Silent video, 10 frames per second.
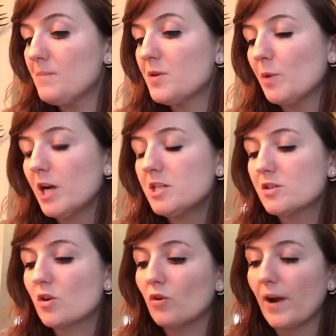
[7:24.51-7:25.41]
the brand
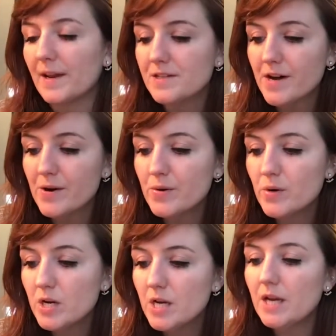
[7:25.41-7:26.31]
is Grando,
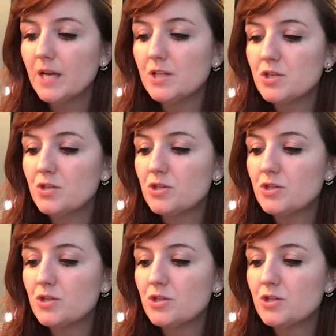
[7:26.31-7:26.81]
it's